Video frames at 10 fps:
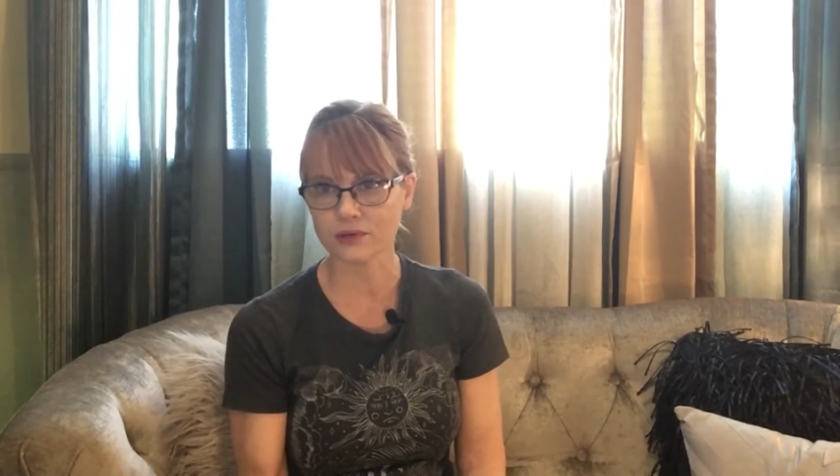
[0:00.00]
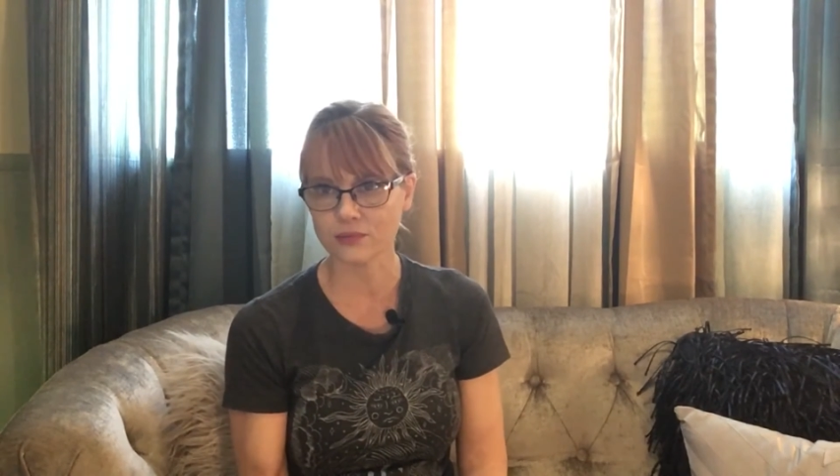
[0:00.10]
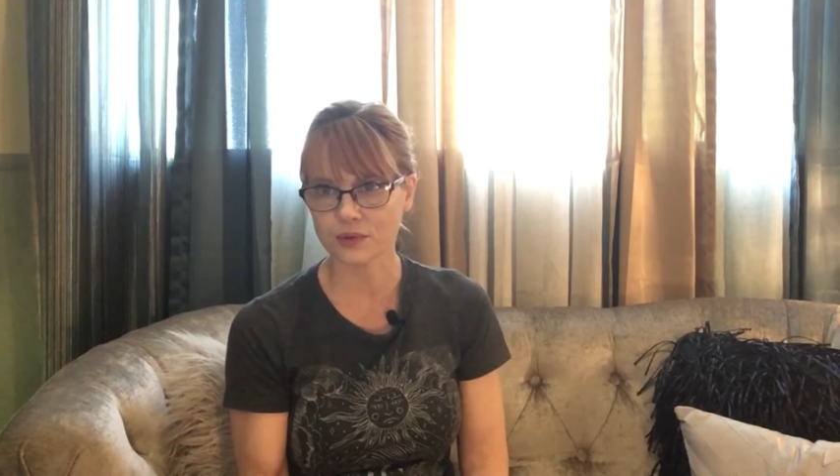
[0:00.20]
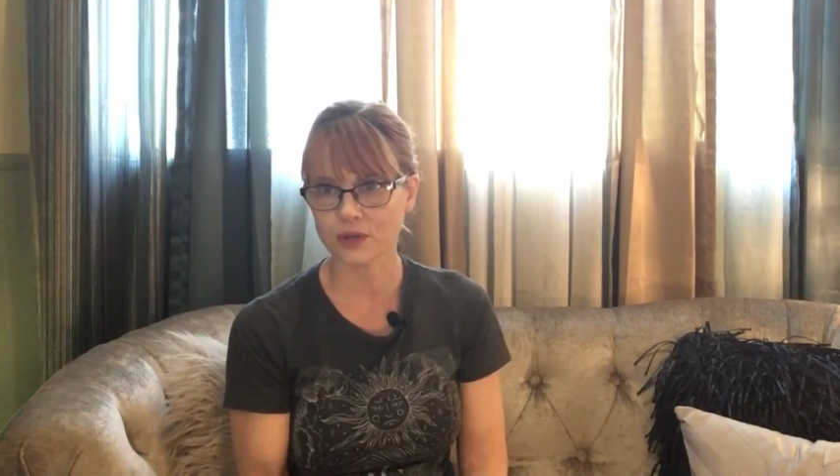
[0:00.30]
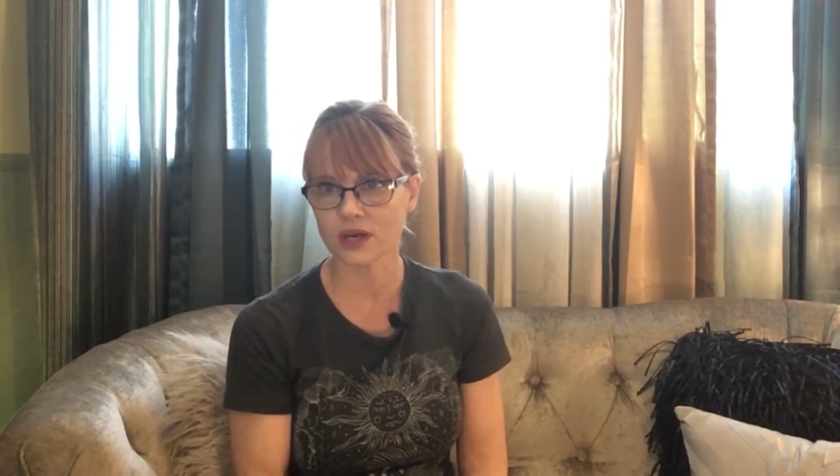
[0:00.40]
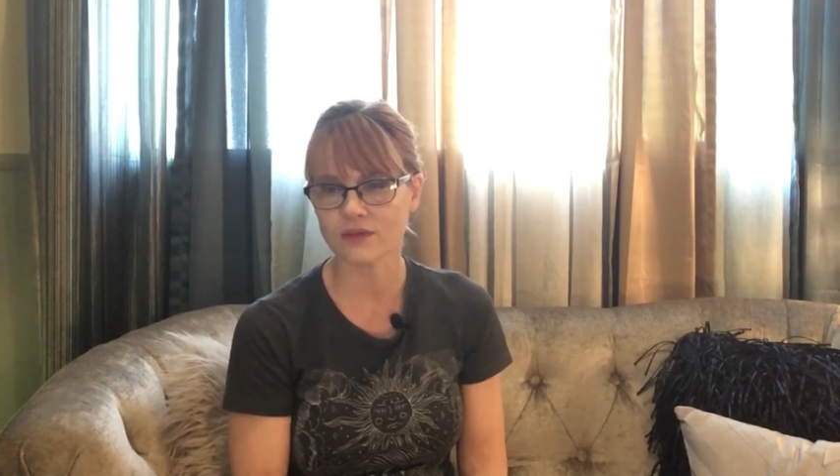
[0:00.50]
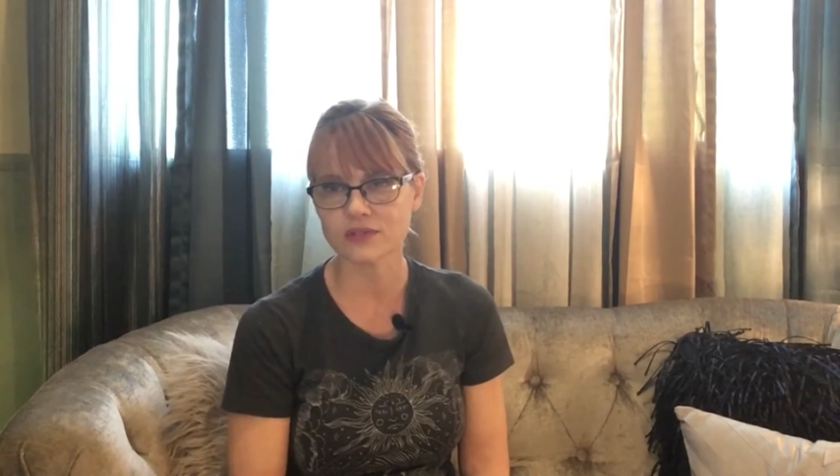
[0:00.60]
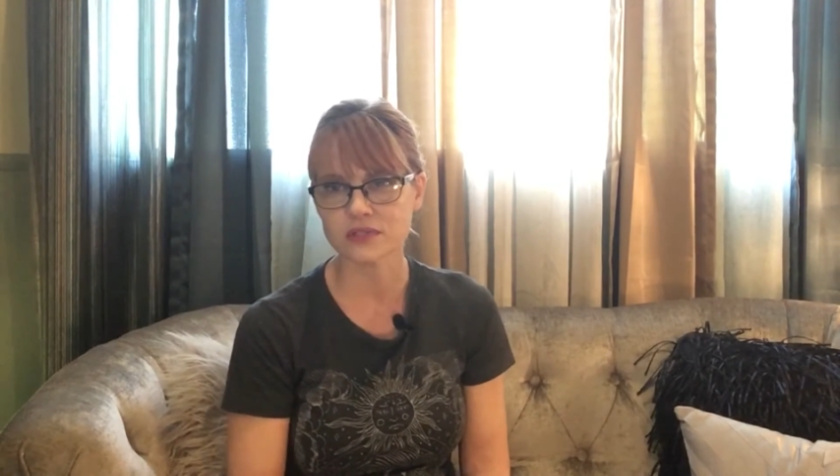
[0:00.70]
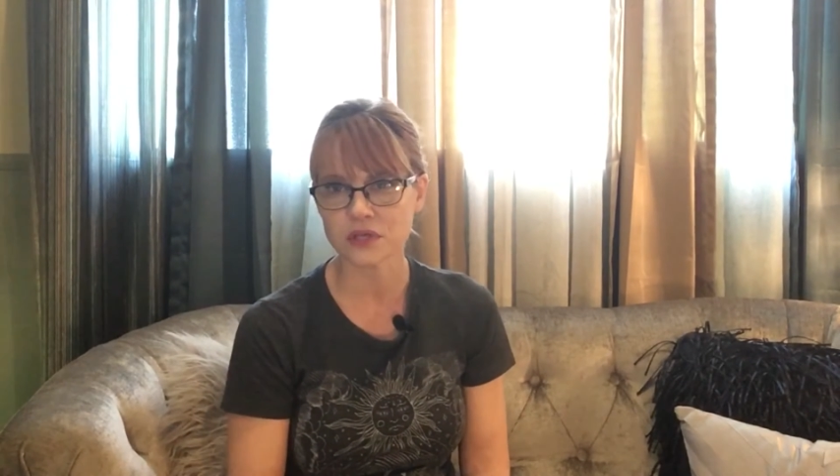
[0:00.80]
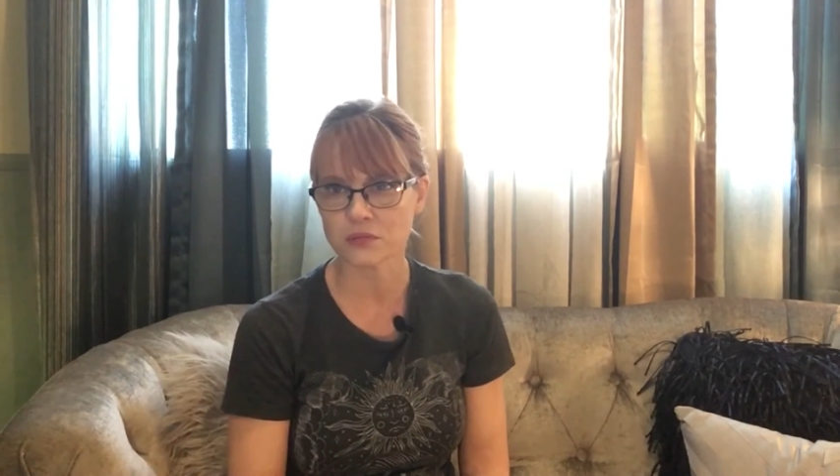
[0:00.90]
when we have a
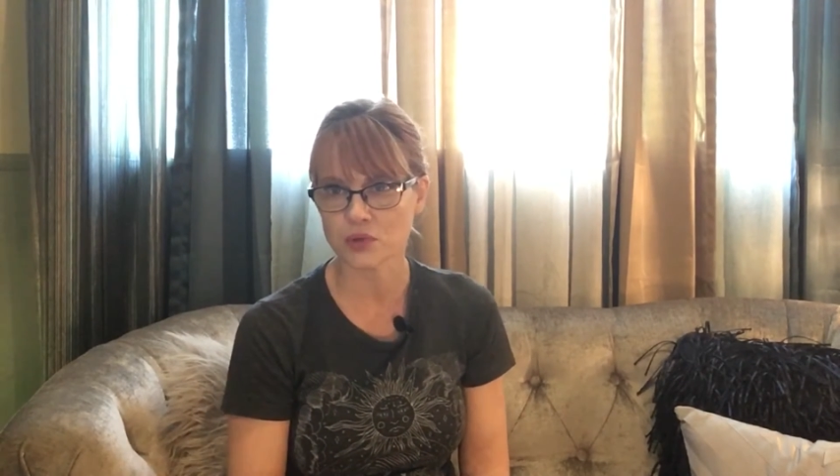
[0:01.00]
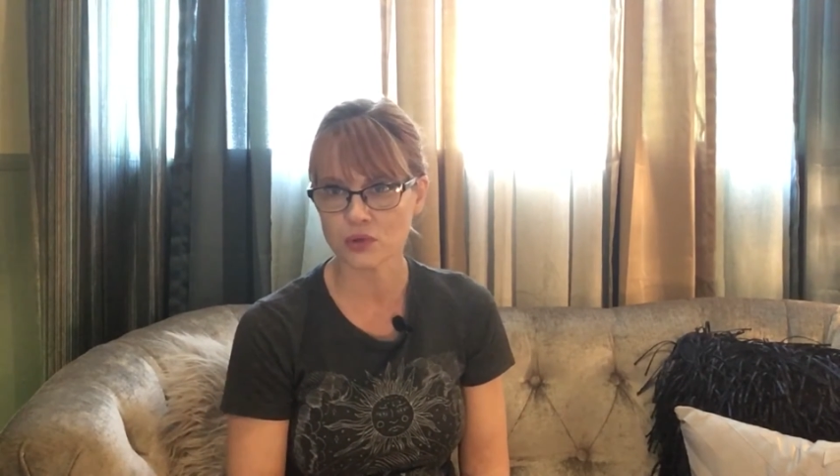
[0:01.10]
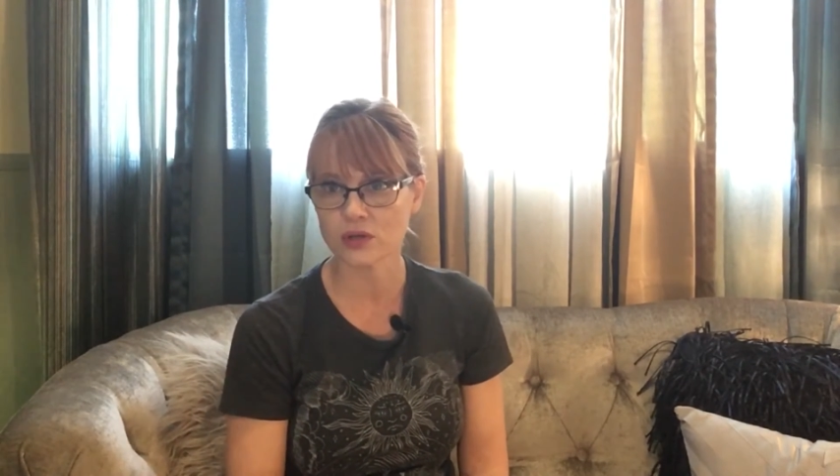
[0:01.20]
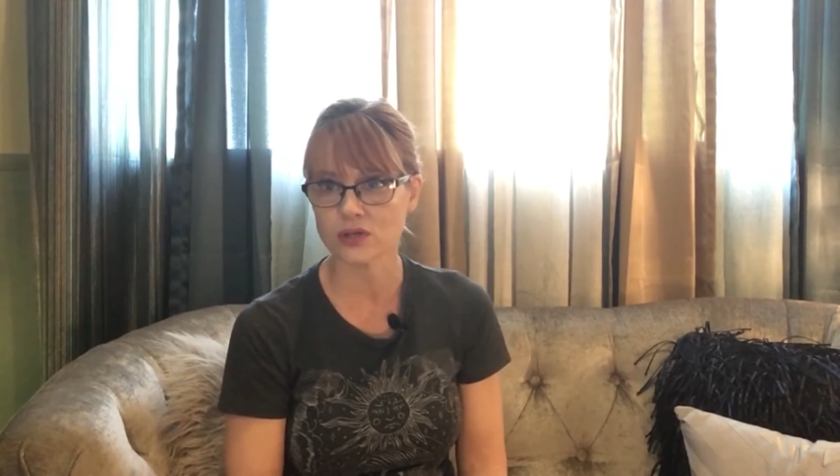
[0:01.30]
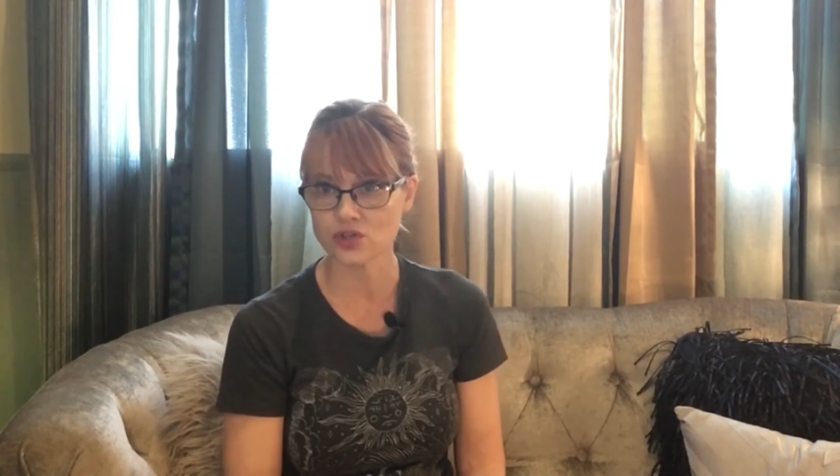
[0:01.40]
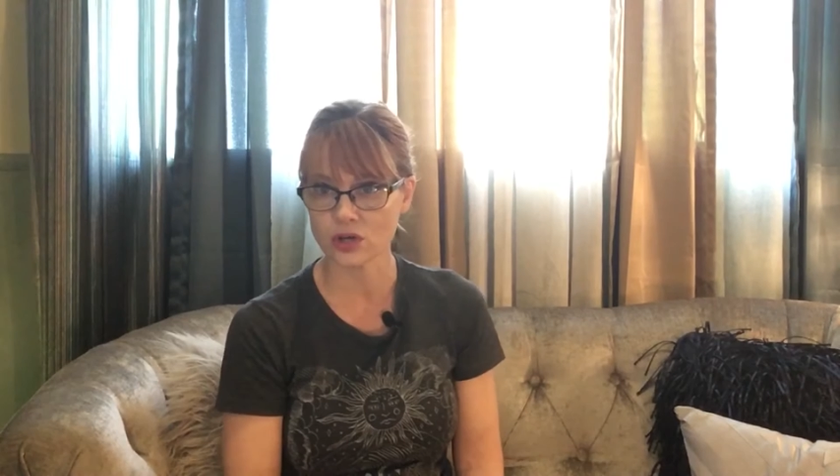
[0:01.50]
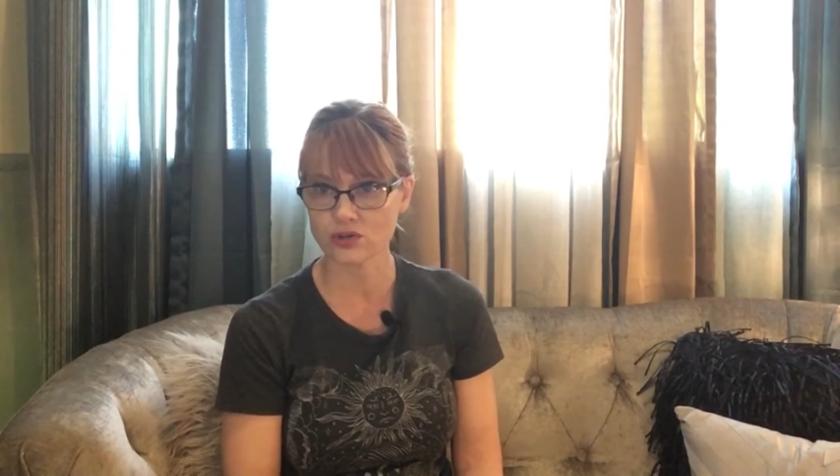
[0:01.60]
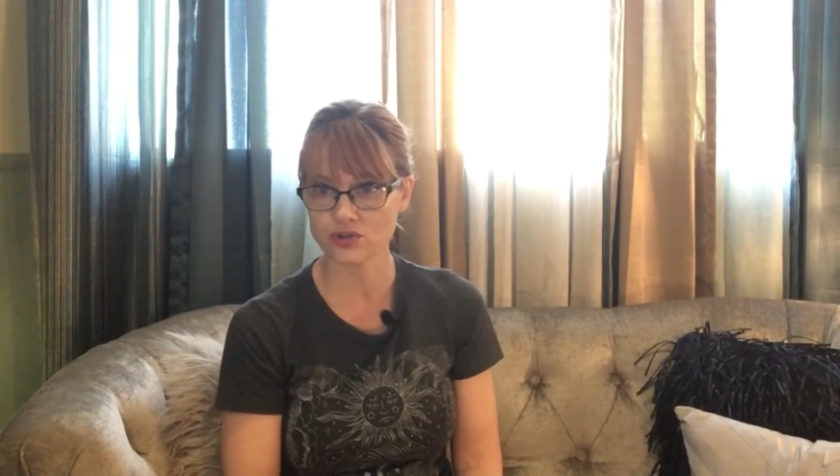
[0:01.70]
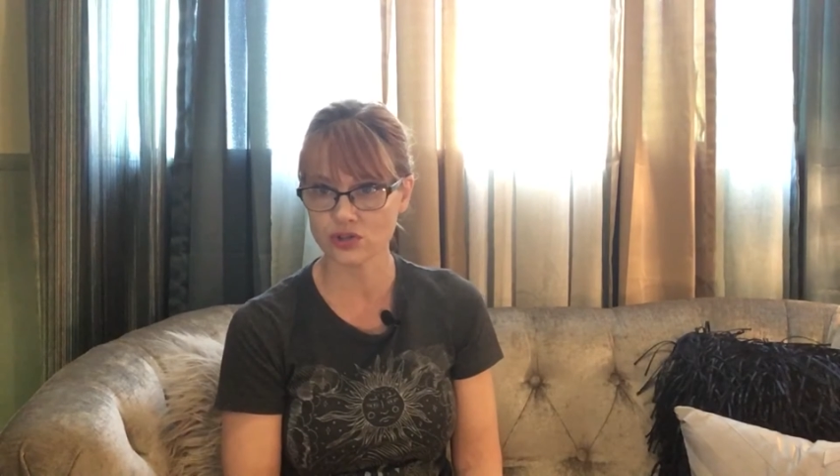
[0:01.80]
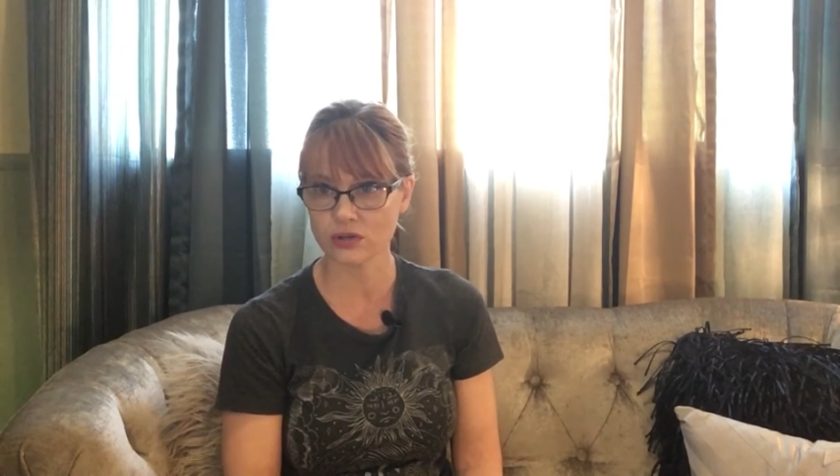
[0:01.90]
sun-moon
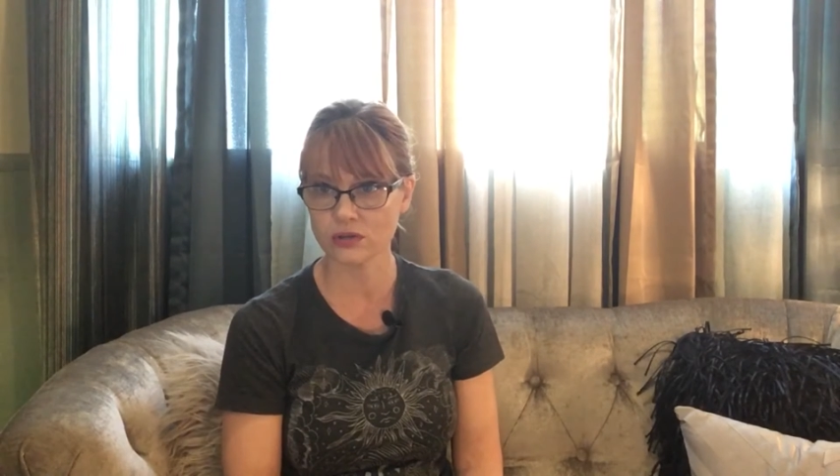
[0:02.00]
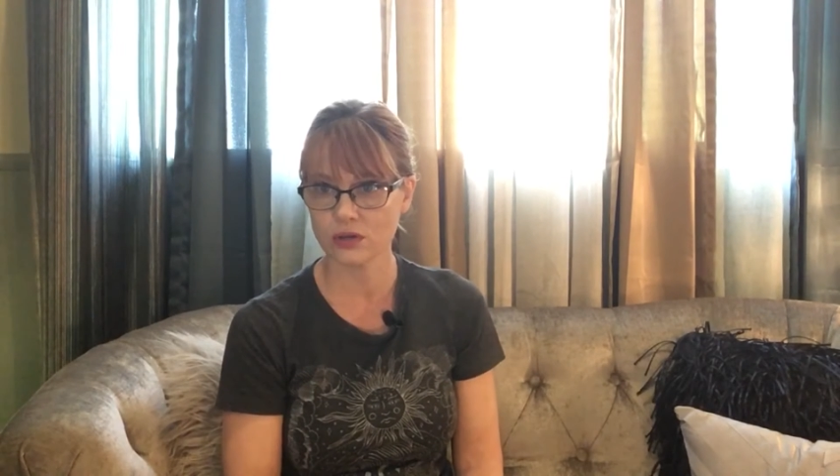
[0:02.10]
conjunction,